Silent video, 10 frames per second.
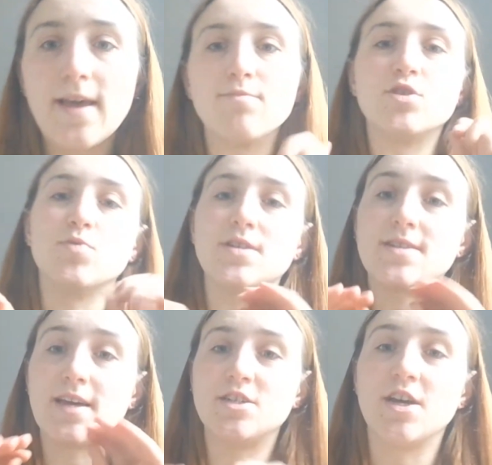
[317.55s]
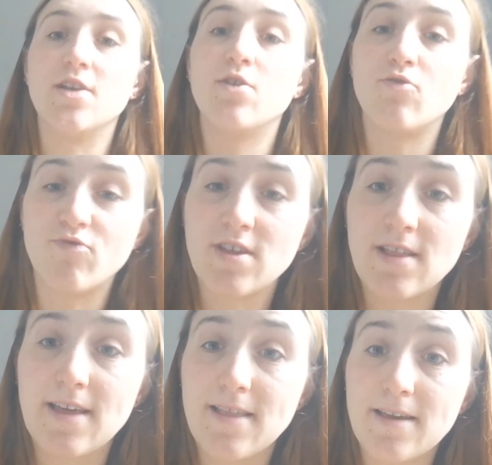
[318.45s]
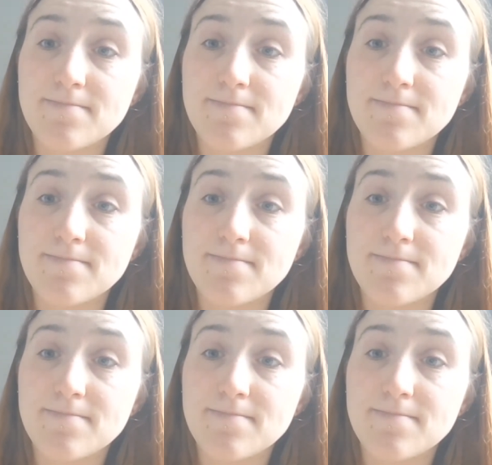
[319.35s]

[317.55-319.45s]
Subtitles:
So you want to sketch it in really lightly.